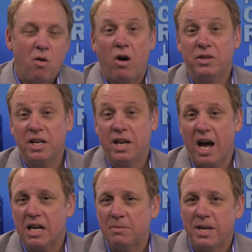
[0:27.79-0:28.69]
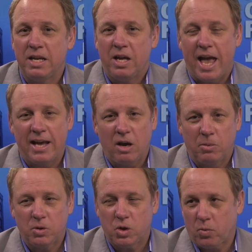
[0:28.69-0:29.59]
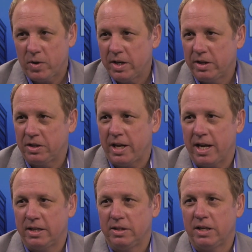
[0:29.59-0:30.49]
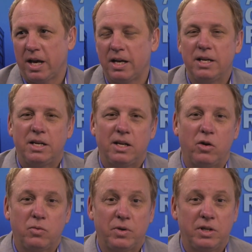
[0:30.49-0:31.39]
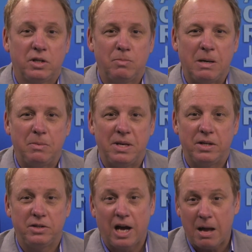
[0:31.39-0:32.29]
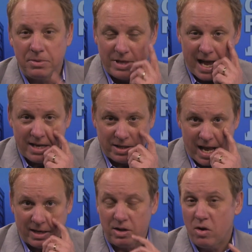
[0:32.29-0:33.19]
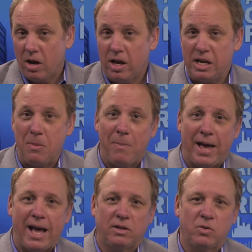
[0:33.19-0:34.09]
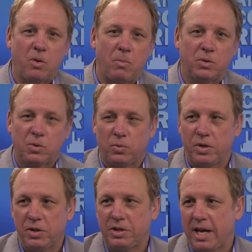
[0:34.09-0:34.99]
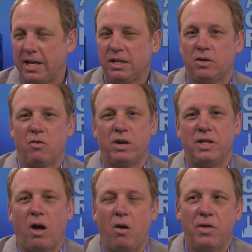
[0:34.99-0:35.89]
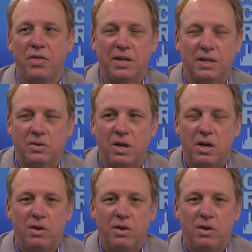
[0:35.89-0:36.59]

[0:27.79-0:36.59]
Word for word: on the economy and commercial real estate, and uh, you know it really should maybe be the Job and Tax Act impact on commercial real estate and, and all the things